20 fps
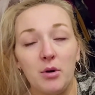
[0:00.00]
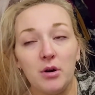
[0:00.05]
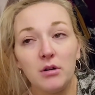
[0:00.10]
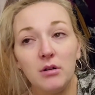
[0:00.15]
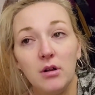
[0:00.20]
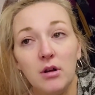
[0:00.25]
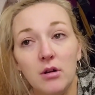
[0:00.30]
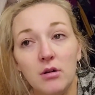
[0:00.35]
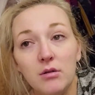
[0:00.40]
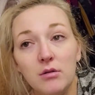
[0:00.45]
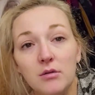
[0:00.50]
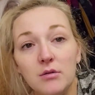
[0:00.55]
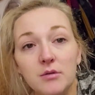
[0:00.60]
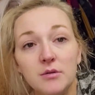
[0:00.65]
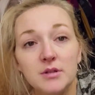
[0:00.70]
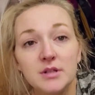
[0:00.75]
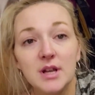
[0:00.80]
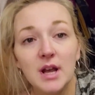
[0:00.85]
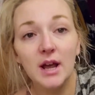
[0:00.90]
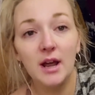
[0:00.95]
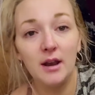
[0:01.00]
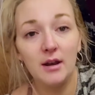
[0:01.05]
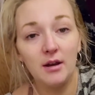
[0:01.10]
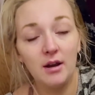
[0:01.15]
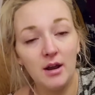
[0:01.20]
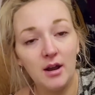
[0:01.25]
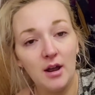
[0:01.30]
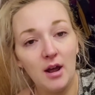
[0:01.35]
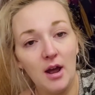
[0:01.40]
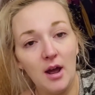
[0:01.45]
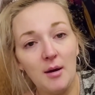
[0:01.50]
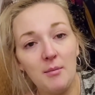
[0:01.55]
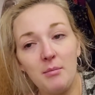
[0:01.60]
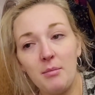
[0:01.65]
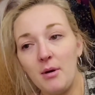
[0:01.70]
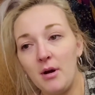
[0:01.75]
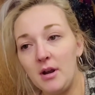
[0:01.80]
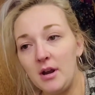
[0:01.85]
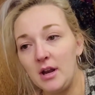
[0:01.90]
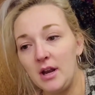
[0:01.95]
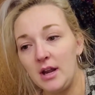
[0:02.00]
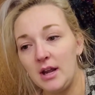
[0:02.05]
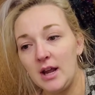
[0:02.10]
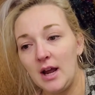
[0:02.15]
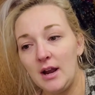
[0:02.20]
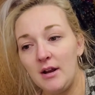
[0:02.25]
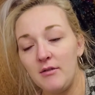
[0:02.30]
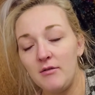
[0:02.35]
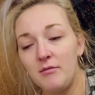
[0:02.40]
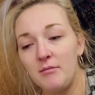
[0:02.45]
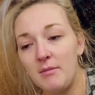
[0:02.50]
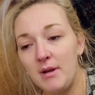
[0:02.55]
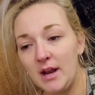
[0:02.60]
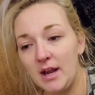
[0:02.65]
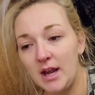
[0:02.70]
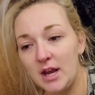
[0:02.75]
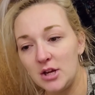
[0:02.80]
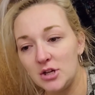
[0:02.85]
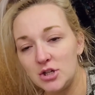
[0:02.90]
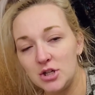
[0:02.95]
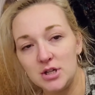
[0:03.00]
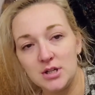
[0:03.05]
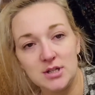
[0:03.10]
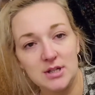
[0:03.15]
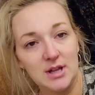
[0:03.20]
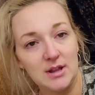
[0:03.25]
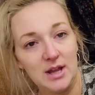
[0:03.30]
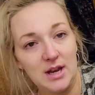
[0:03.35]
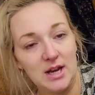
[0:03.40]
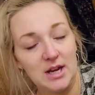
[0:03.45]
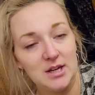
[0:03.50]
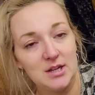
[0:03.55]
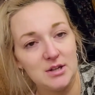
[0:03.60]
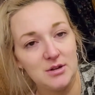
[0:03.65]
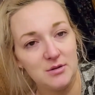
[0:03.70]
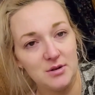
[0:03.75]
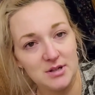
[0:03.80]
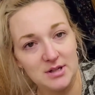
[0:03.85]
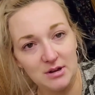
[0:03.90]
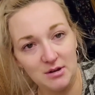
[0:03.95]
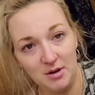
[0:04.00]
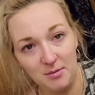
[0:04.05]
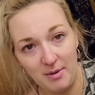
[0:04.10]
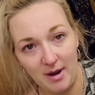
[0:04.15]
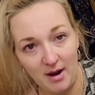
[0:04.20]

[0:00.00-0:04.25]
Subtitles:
grab more clothes and up on any kind of medications that they needed to,